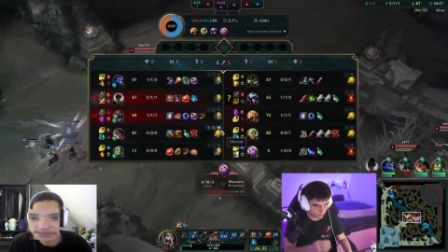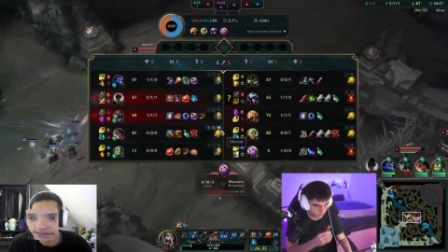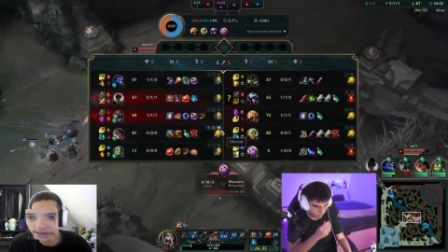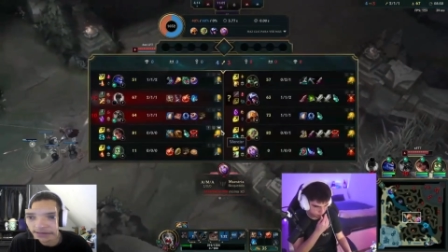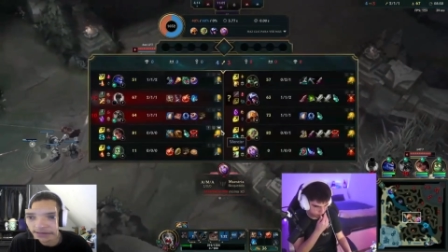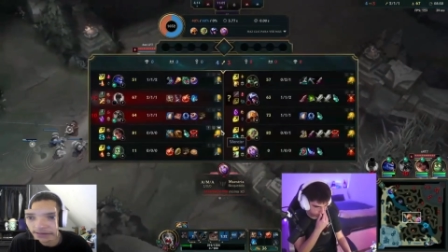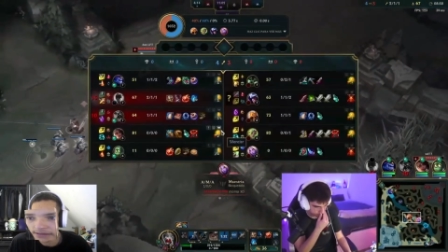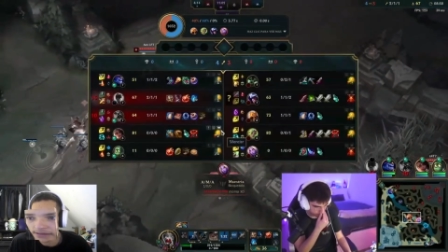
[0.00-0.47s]

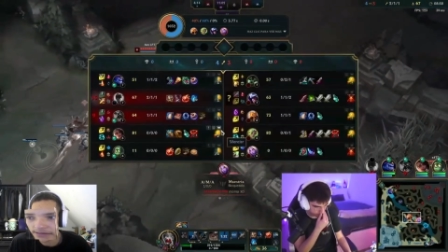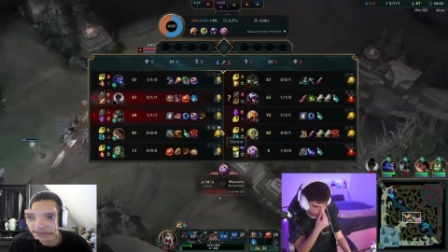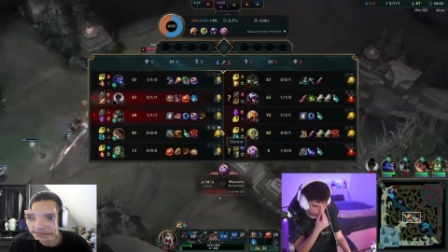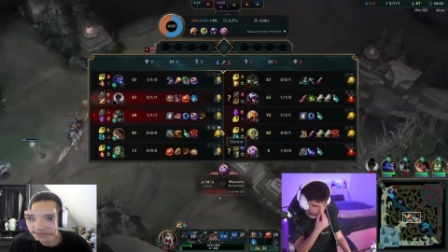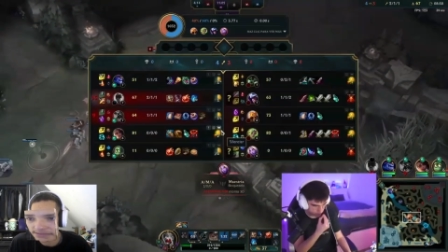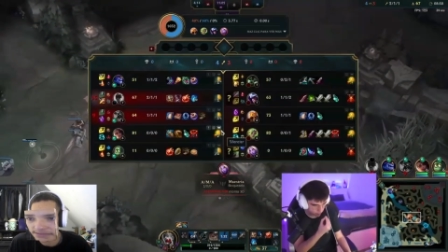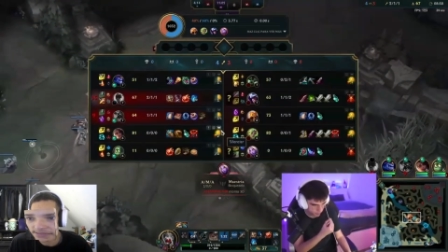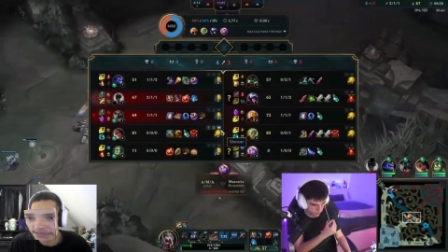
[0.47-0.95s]
uh
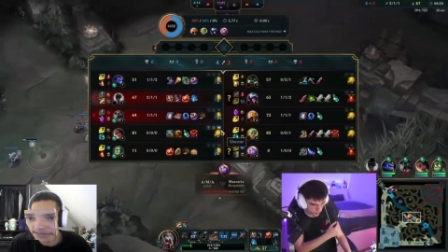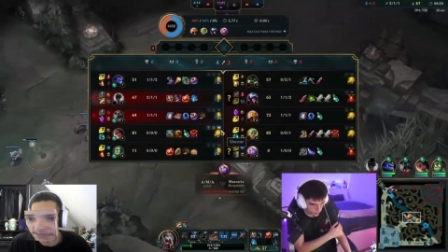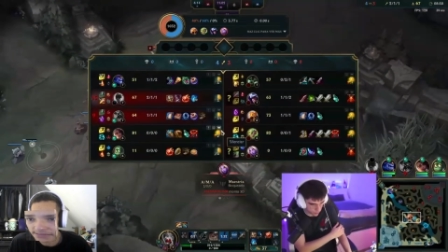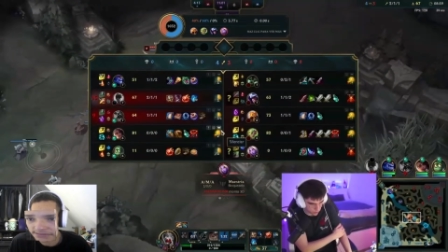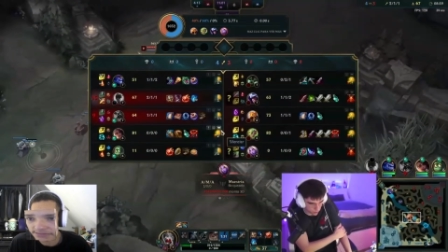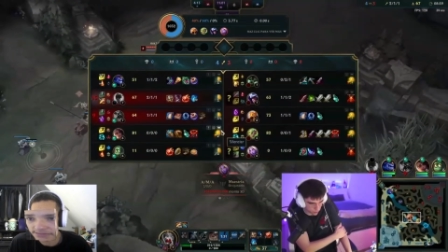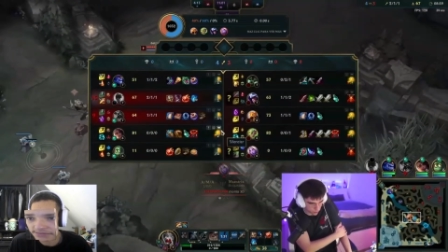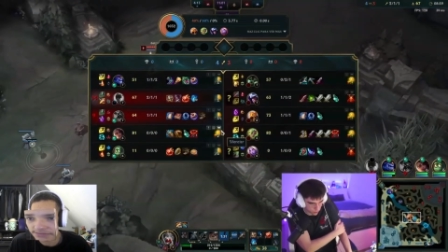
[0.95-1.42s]
his
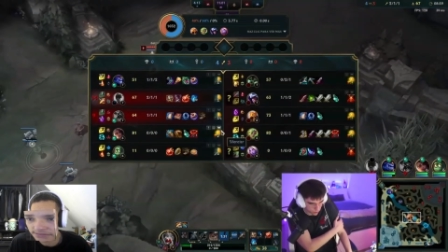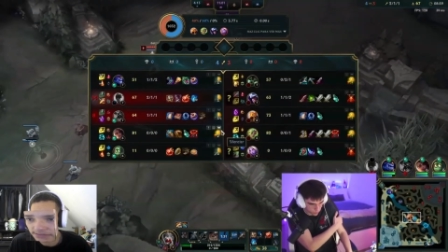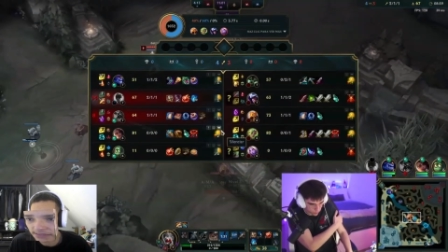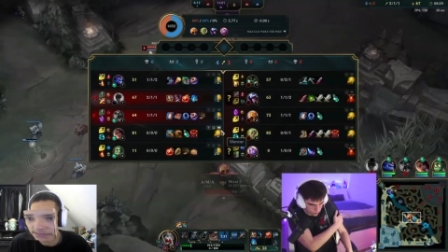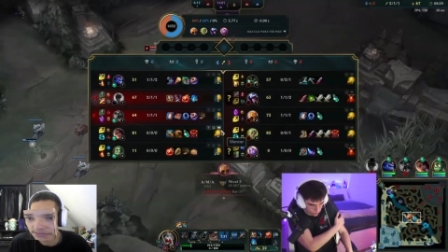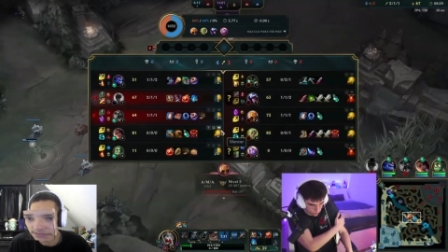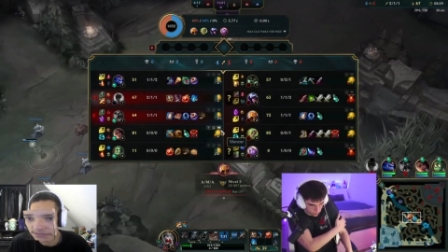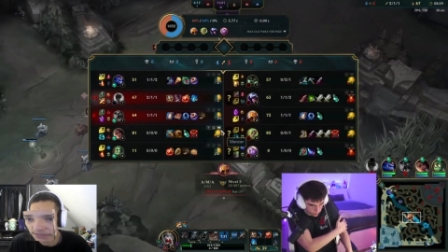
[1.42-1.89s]
his
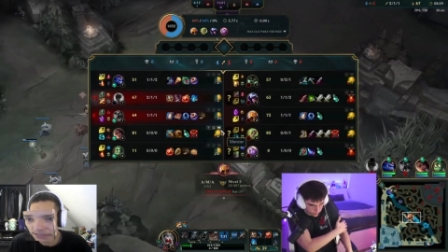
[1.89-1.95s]
his,